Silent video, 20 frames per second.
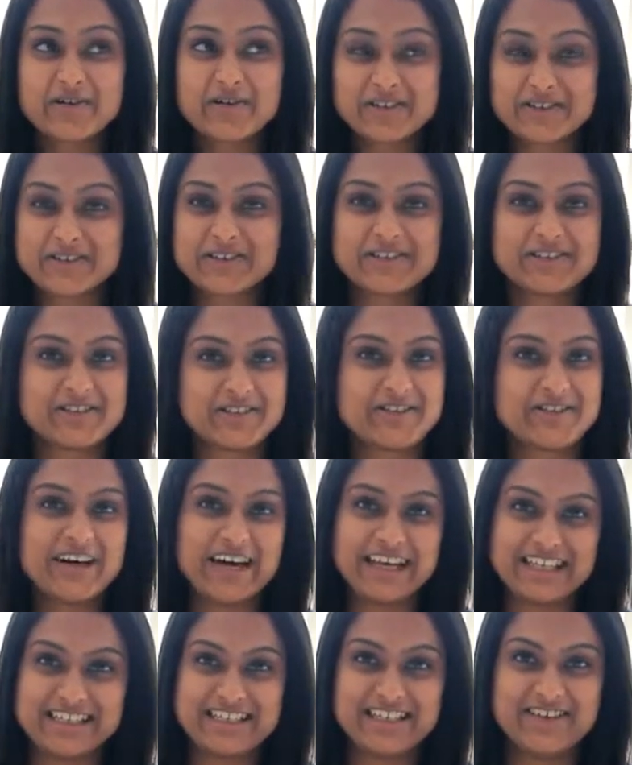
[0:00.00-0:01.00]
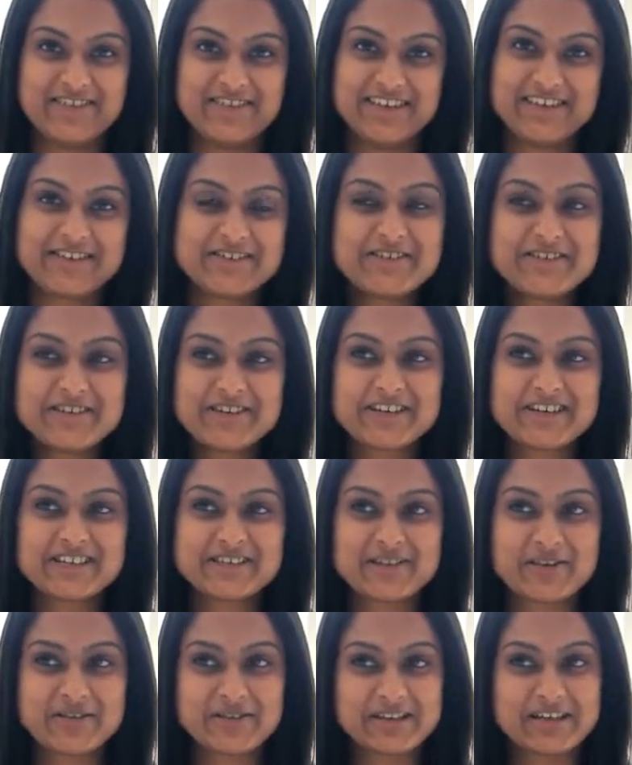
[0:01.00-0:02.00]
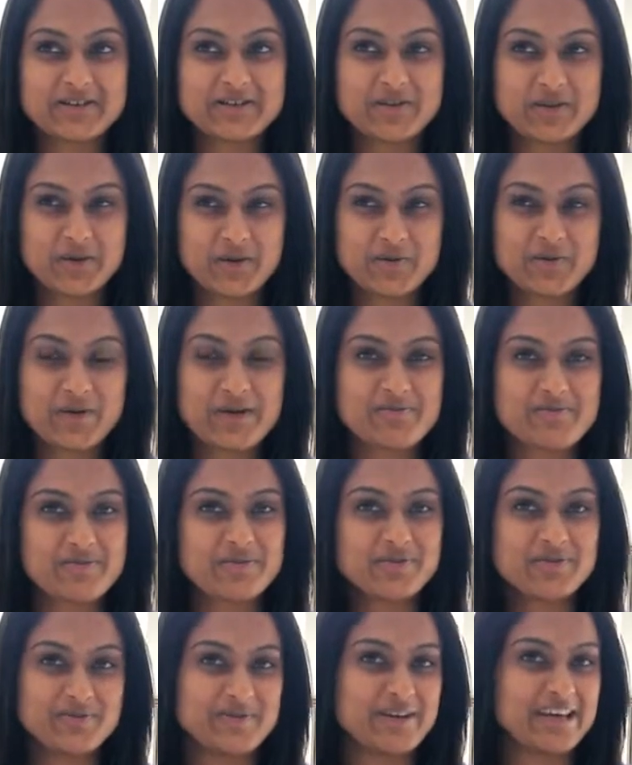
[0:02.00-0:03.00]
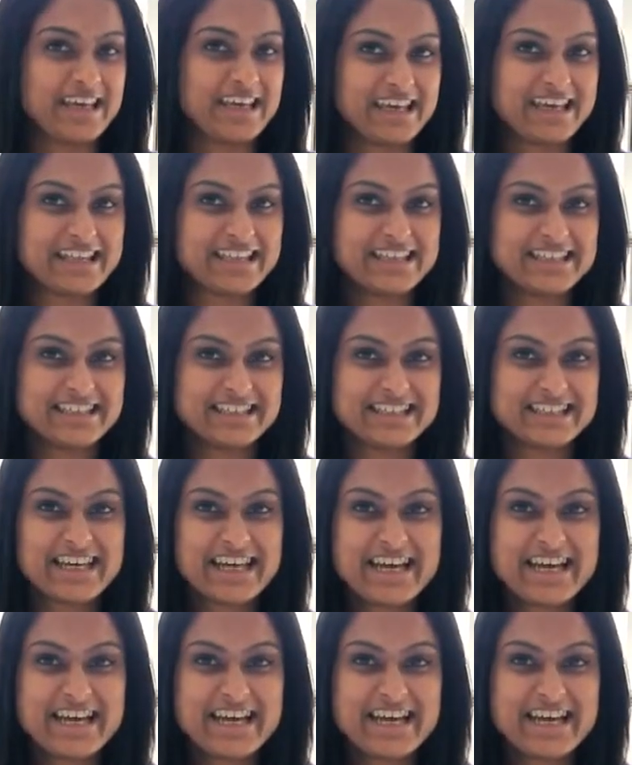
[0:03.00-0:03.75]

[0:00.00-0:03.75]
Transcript: which is quite difficult because only two people speak English.